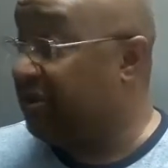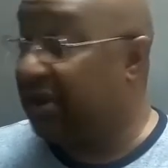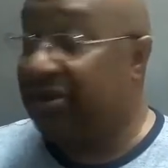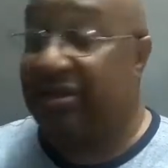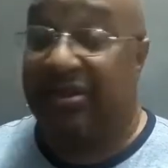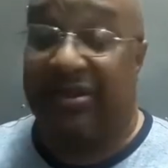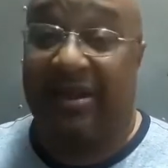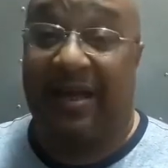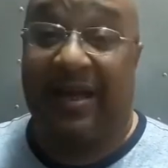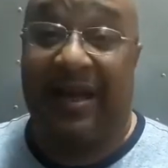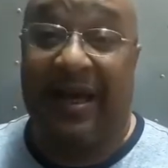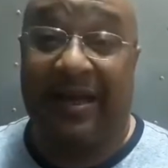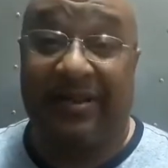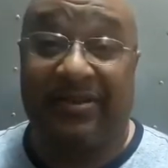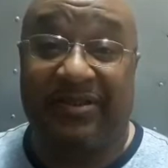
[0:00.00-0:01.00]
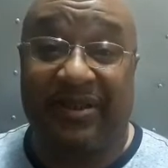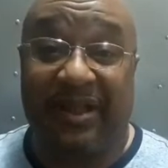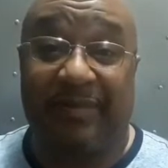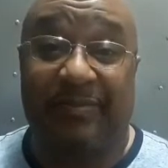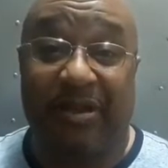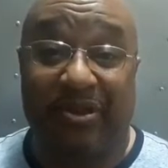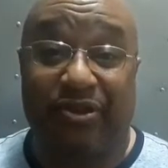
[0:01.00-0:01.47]
Jason and I had the
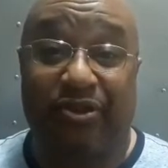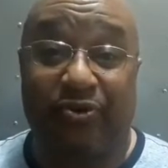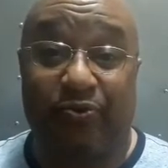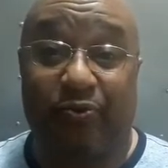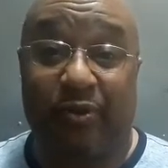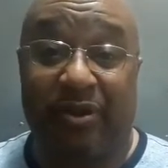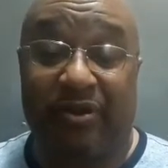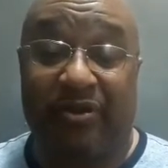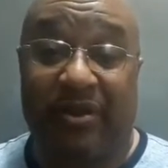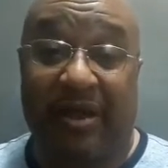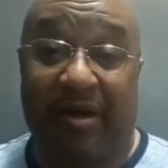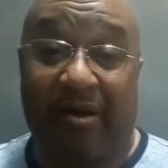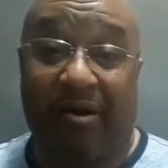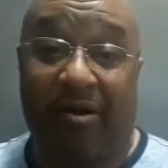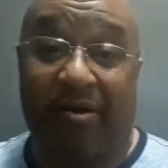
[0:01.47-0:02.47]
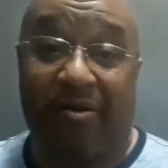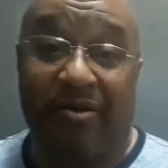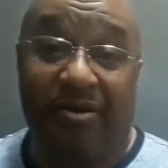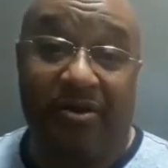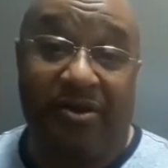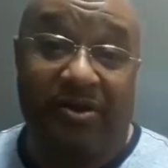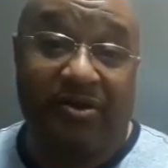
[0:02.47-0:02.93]
same issue with our
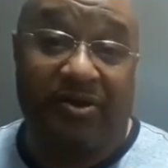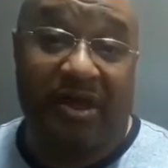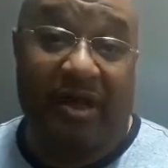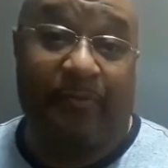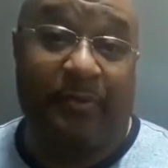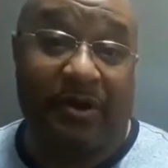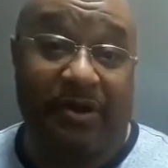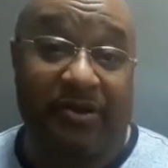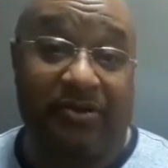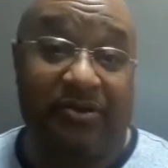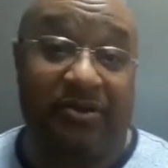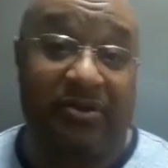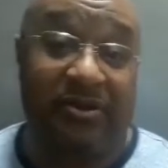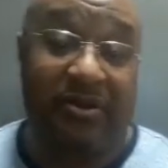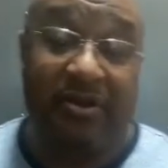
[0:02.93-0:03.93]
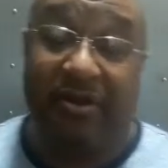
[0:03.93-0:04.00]
top ends,